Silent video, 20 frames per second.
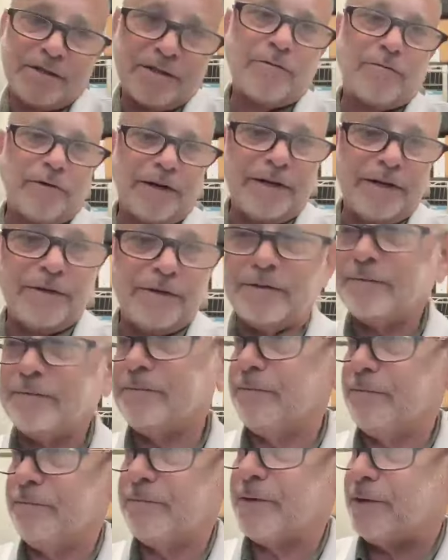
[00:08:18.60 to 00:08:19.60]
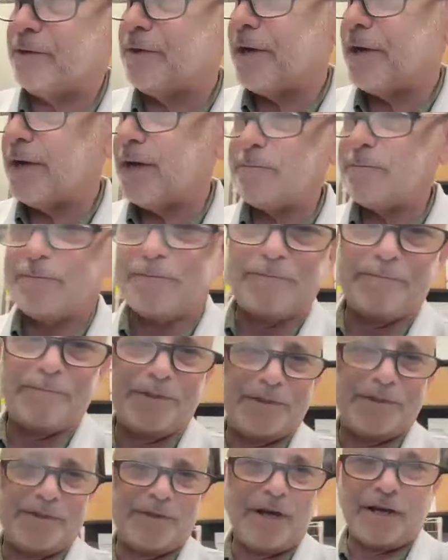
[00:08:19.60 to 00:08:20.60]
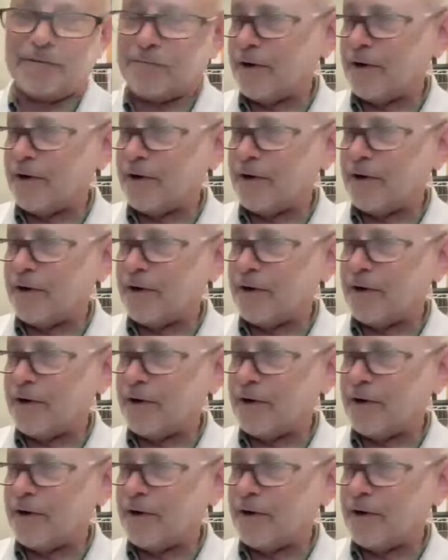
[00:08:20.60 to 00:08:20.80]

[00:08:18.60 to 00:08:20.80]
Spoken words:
is a real lab, it's not